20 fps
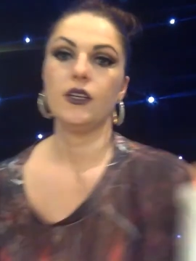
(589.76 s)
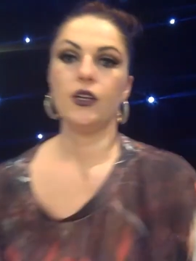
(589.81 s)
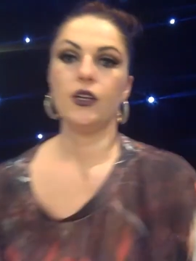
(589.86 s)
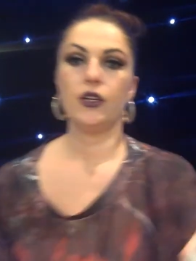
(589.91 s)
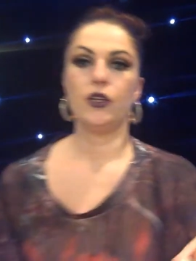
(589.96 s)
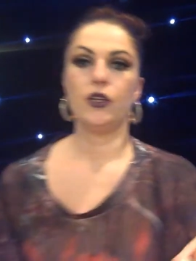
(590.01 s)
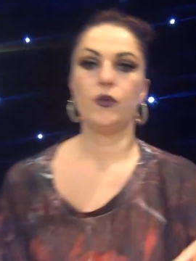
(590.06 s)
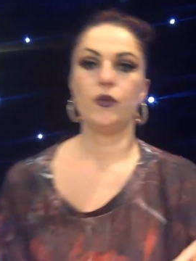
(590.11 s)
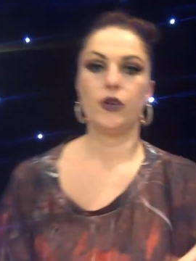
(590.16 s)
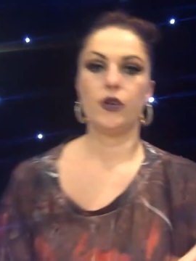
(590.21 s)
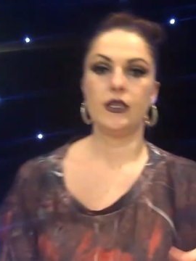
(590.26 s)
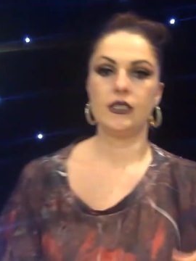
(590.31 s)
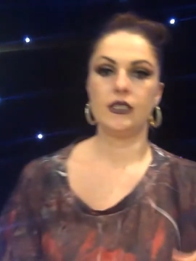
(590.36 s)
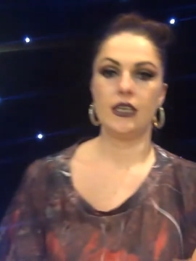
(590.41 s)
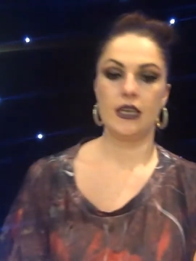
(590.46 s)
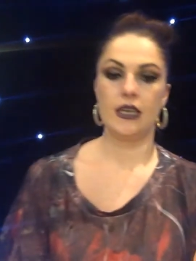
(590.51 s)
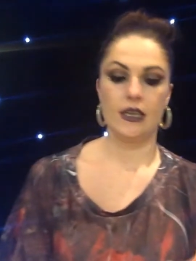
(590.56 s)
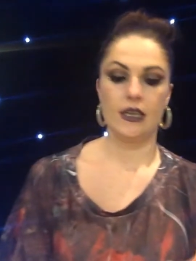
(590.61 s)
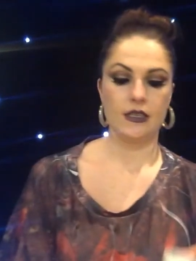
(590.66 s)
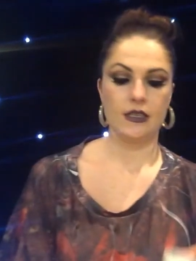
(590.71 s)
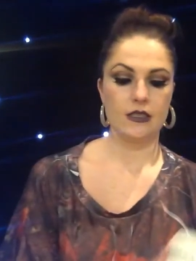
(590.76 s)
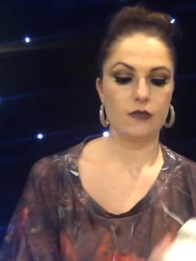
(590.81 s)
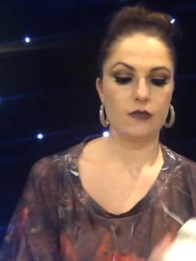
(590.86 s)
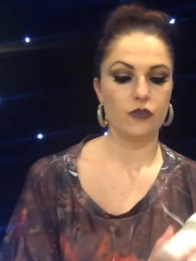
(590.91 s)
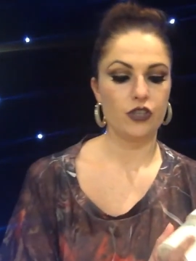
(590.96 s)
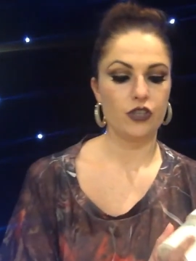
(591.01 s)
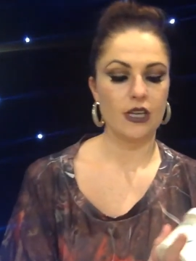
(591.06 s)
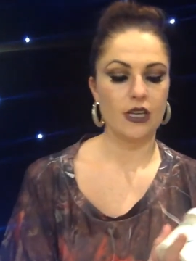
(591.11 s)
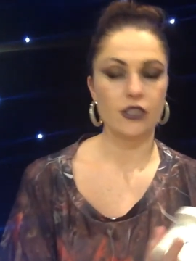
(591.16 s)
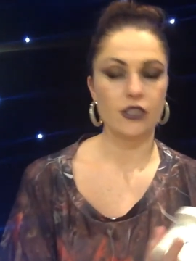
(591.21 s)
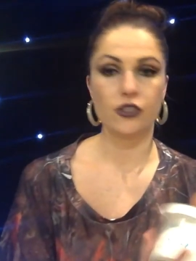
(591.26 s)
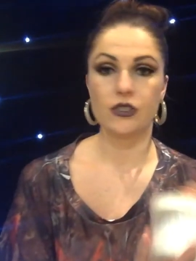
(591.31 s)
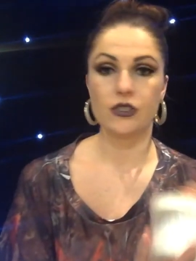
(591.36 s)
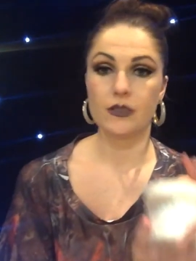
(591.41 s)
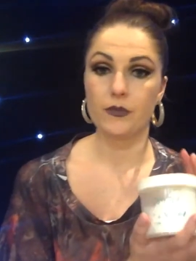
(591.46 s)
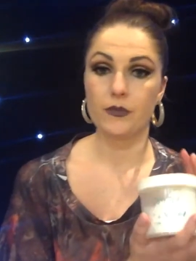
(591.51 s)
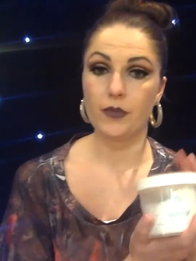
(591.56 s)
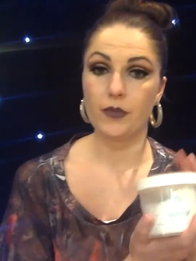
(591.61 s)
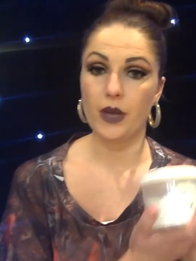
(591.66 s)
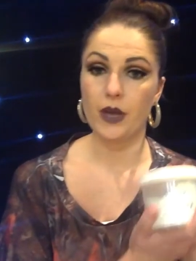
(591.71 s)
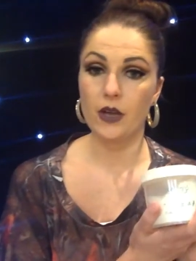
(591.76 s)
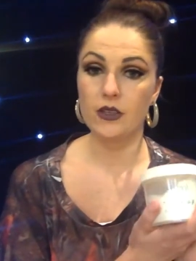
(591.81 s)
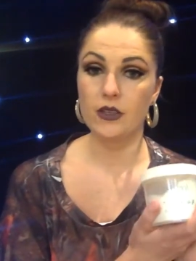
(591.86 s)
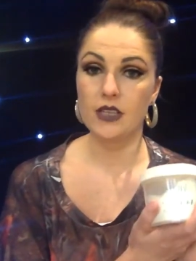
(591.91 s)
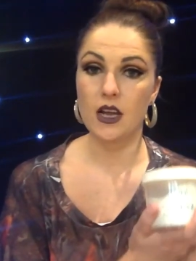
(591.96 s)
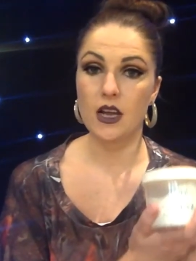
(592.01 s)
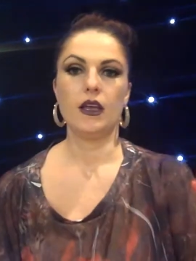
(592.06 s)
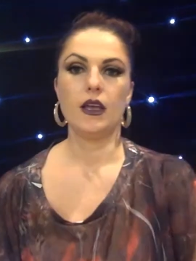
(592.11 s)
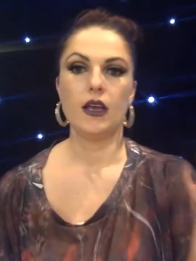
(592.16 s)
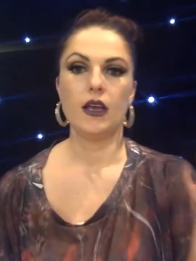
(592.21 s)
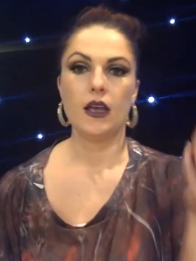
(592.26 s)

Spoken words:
you want to take some translucent powder,